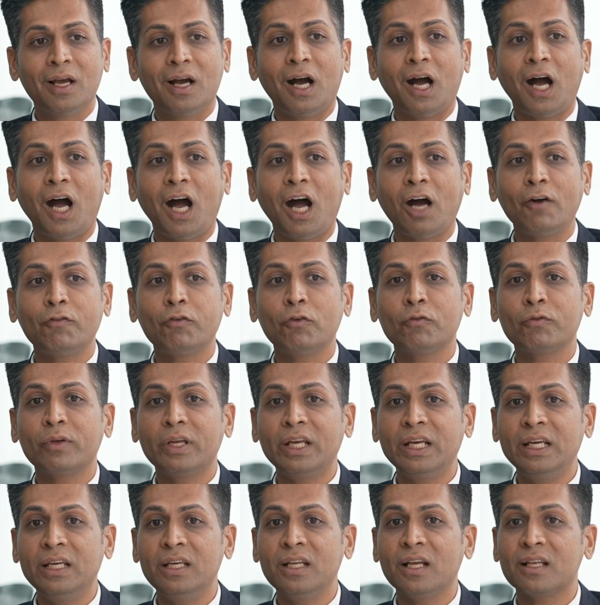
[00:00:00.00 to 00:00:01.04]
Half of
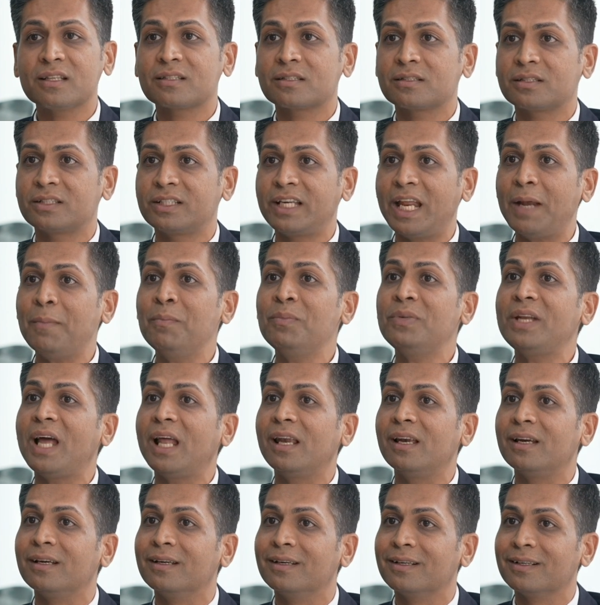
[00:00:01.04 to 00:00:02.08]
India's STEM
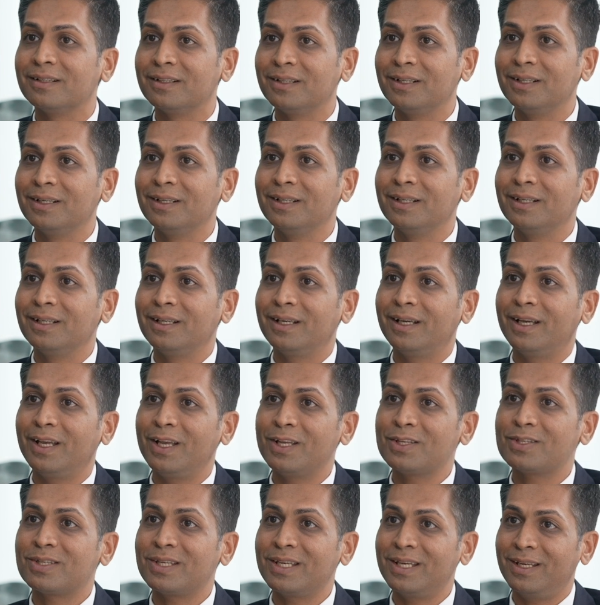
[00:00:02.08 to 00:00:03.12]
talent
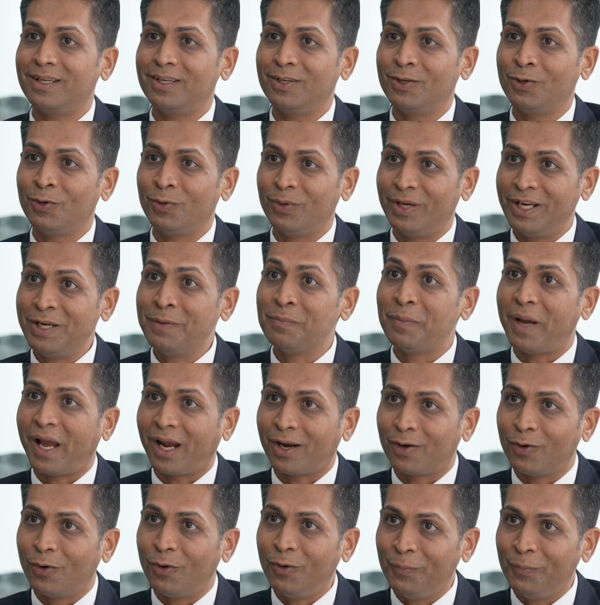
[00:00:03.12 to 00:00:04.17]
is in Bangalore.